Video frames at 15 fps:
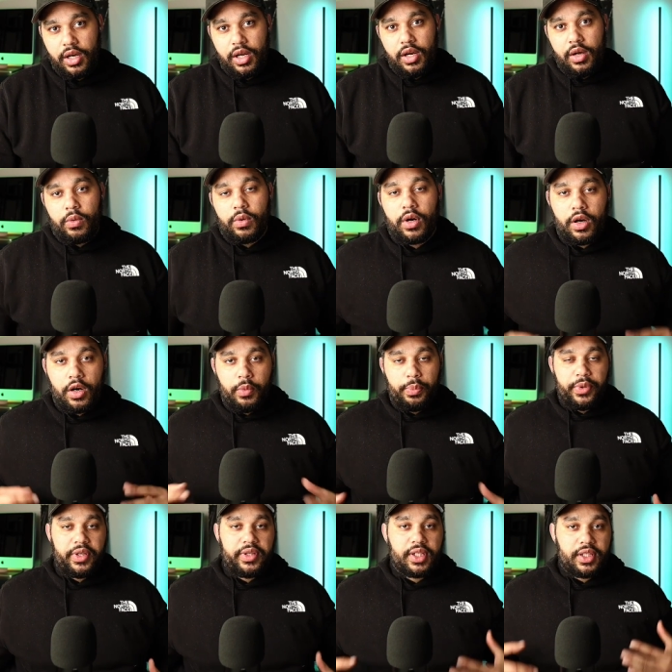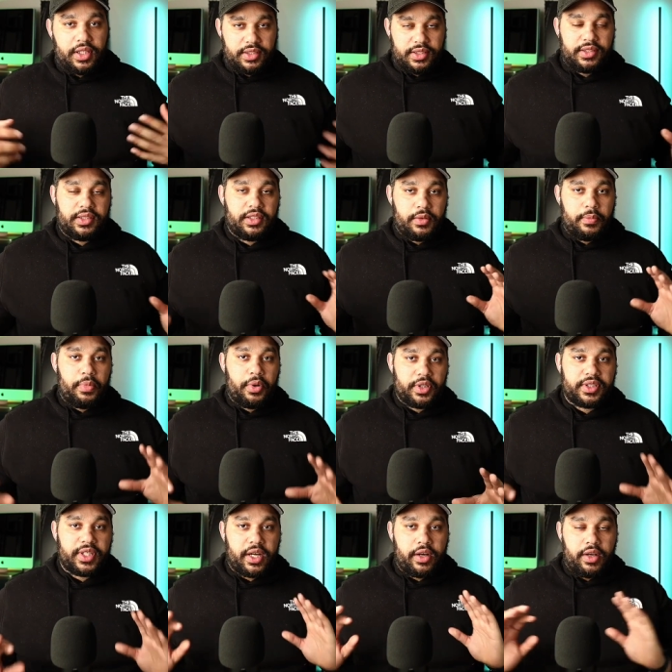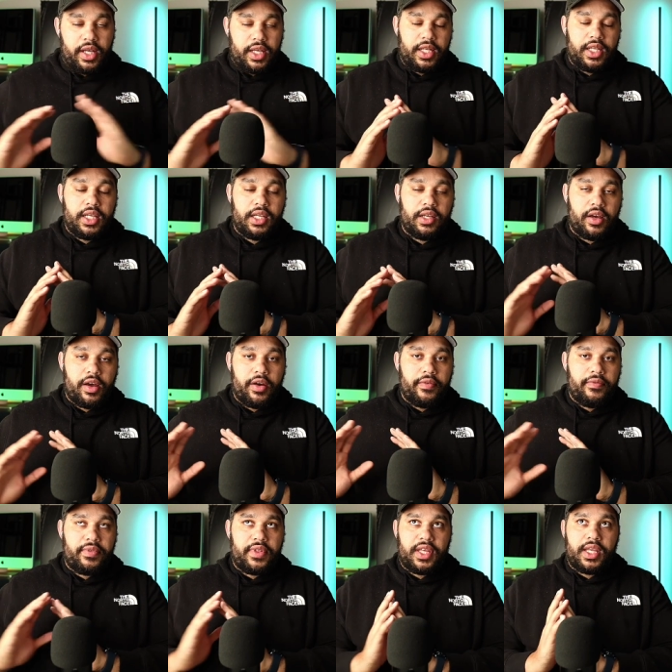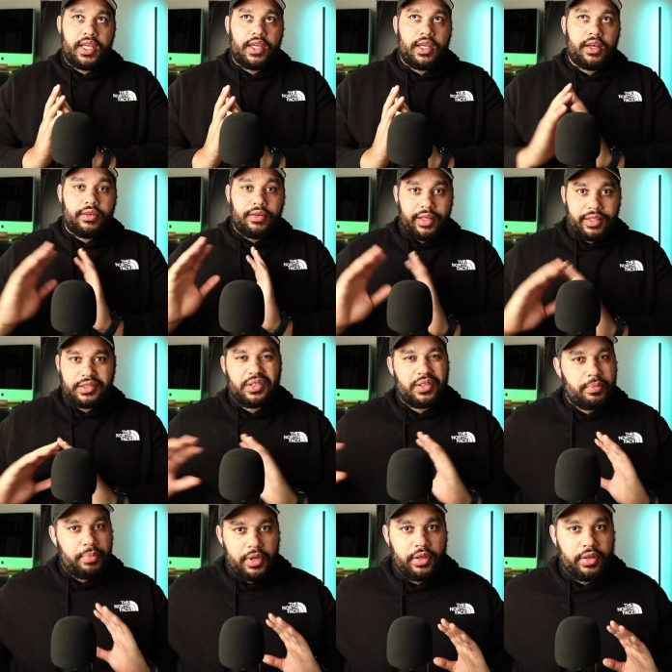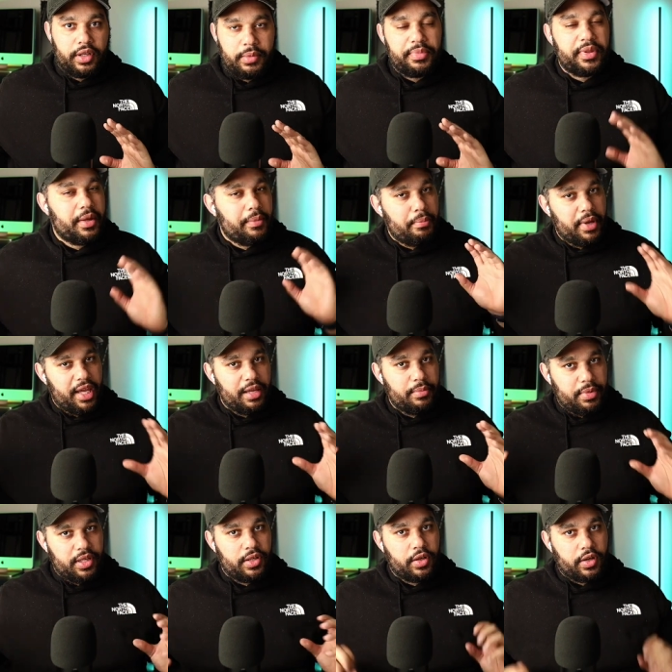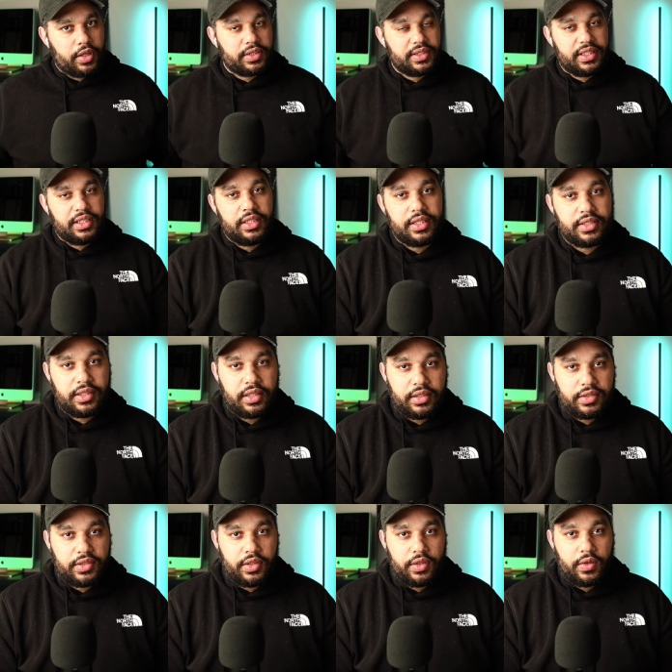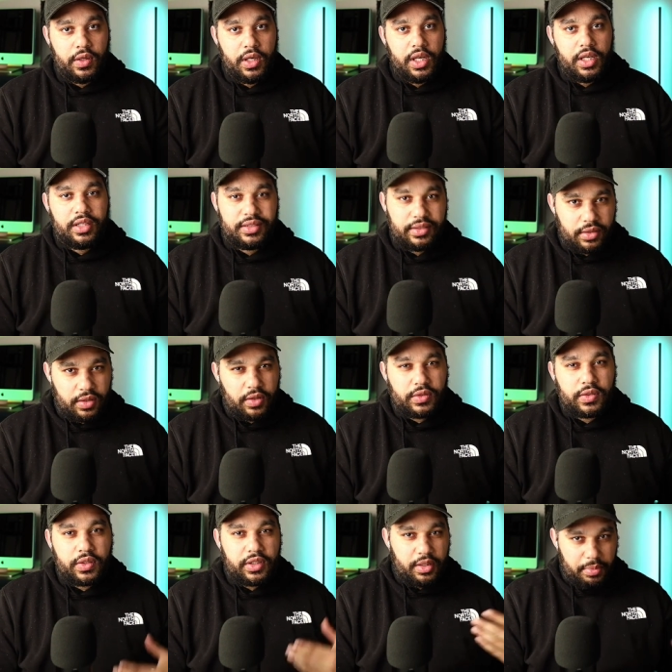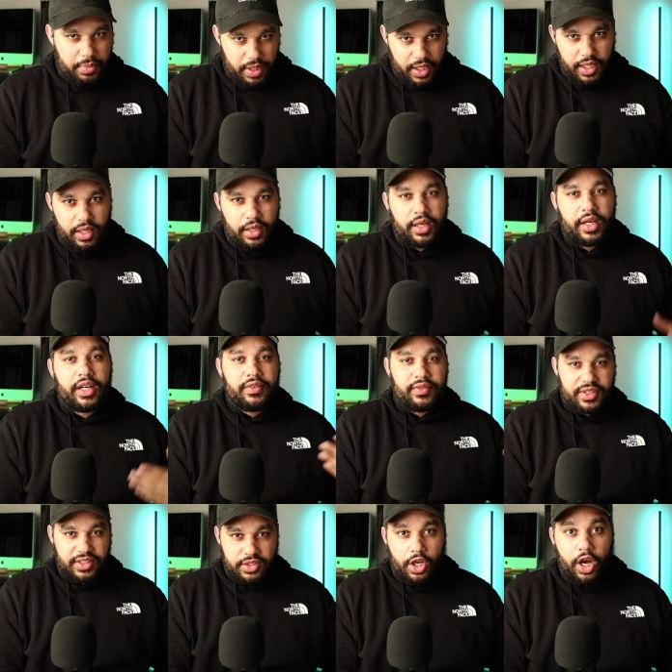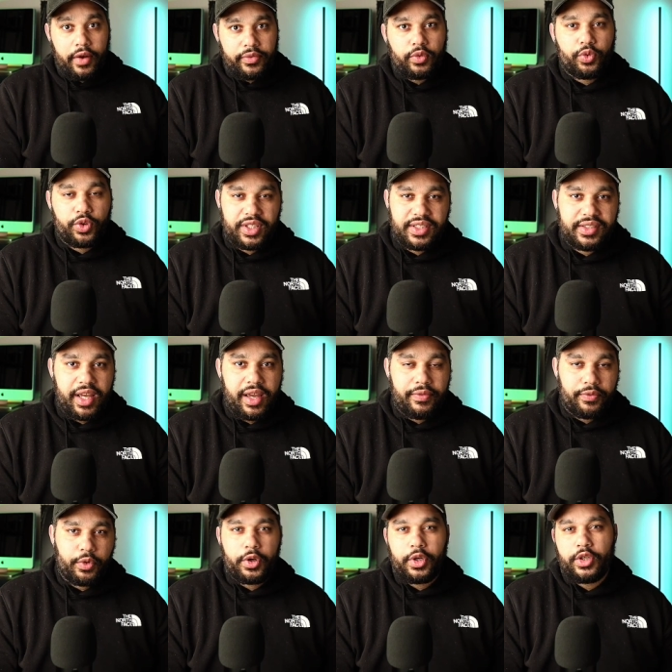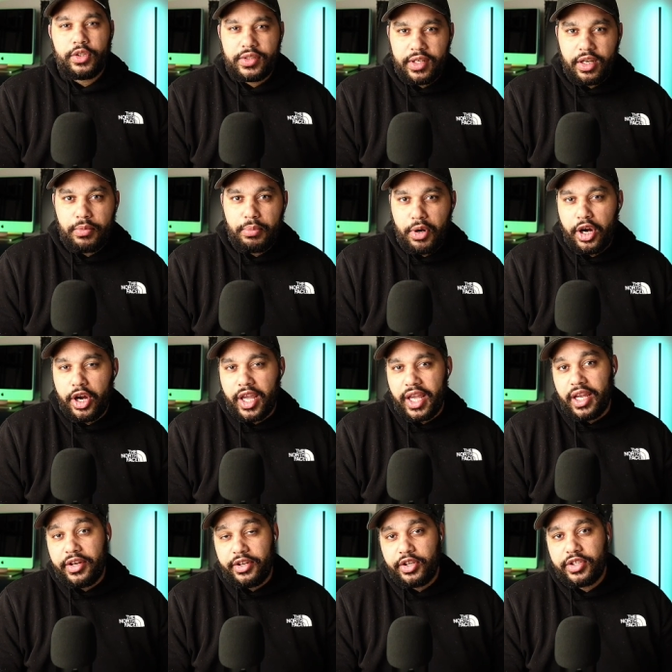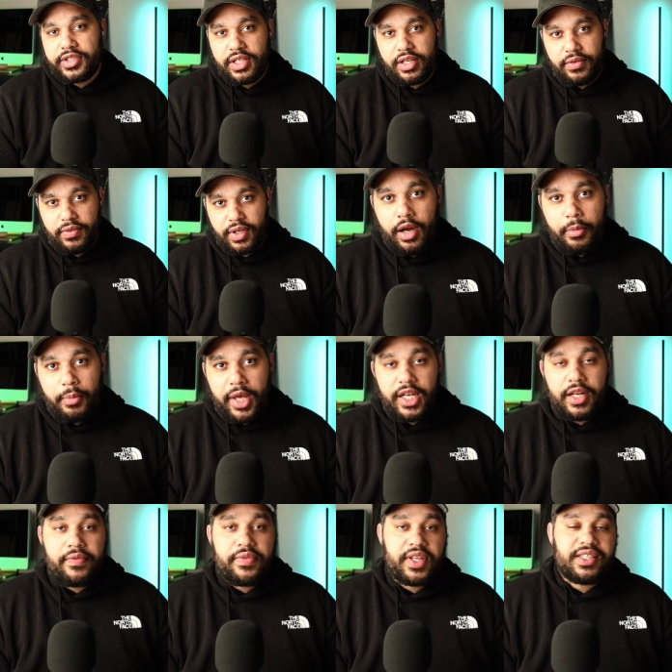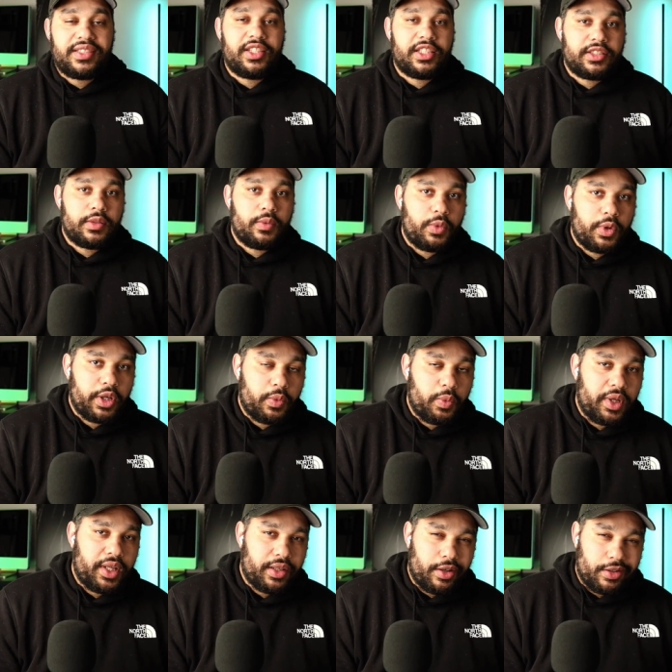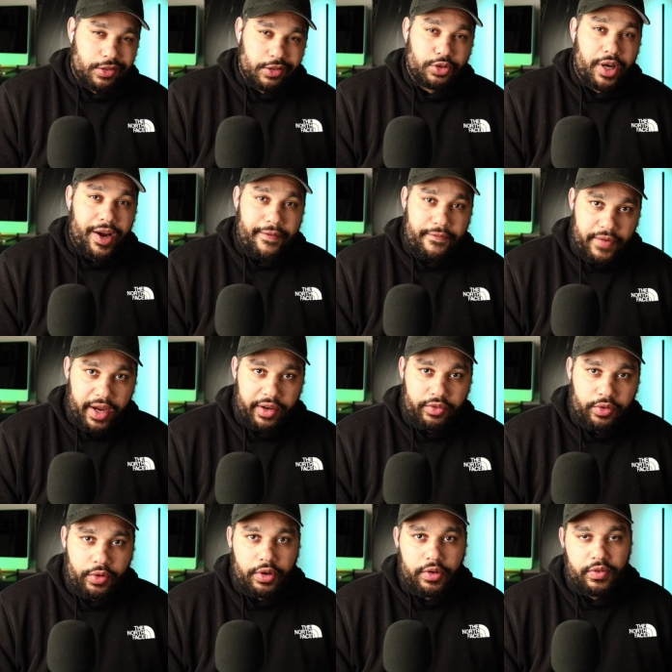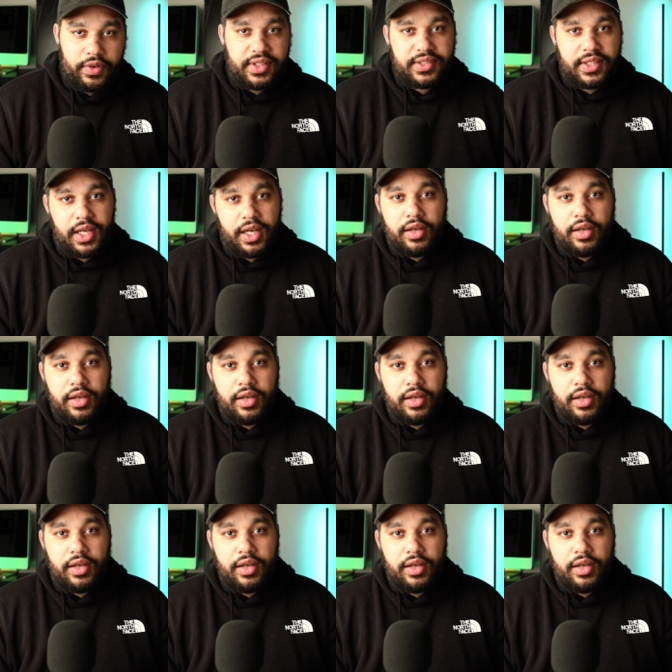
We're hoping that this is going to push out any of the electric buildup that may be causing this issue. This is also going to be kind of a soft reset for your soundbar and your TV. And if this doesn't work, we can also try a factory reset.